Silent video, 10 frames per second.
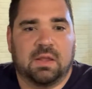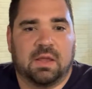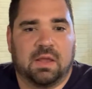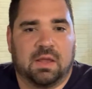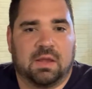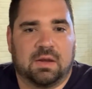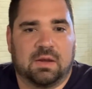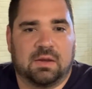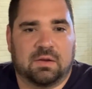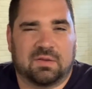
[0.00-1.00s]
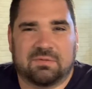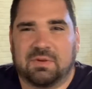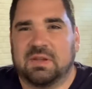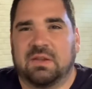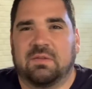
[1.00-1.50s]
and
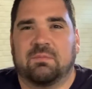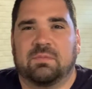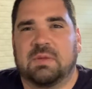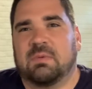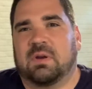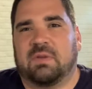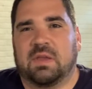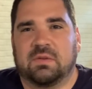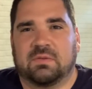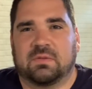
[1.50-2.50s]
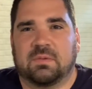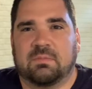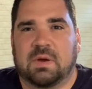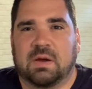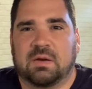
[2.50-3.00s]
really demotivate you
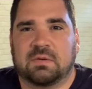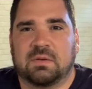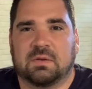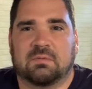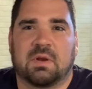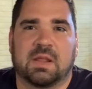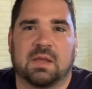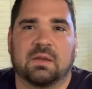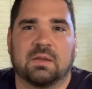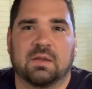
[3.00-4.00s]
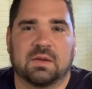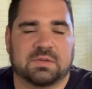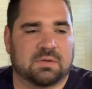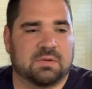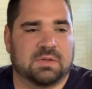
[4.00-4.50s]
from running a
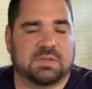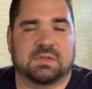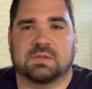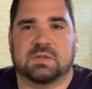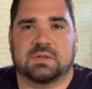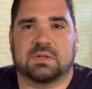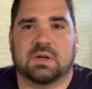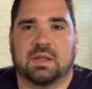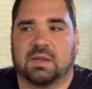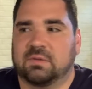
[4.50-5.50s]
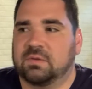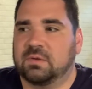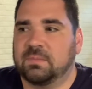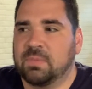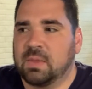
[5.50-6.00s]
certain distance that you're trying to get to.
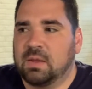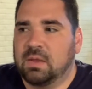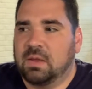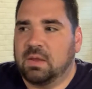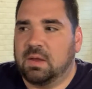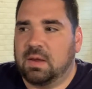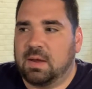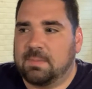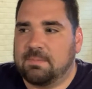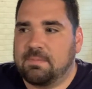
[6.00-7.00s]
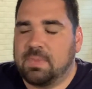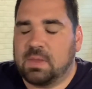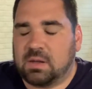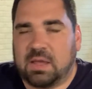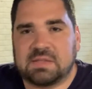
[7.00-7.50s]
And
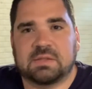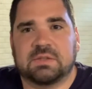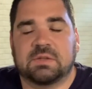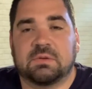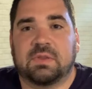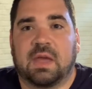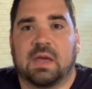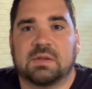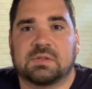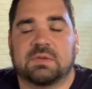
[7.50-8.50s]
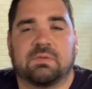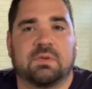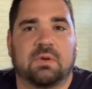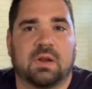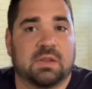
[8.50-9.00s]
the last thing too with that is if you
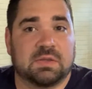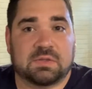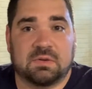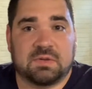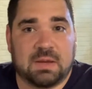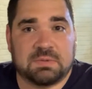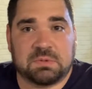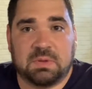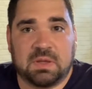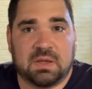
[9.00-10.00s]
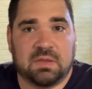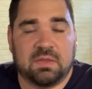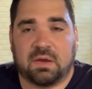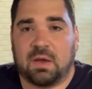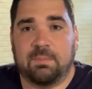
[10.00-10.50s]
run at least 3 times a week,
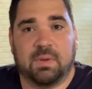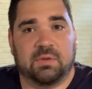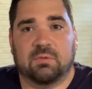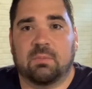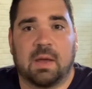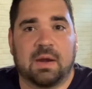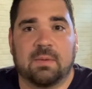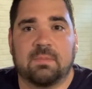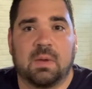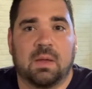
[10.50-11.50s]
they'll help build your momentum.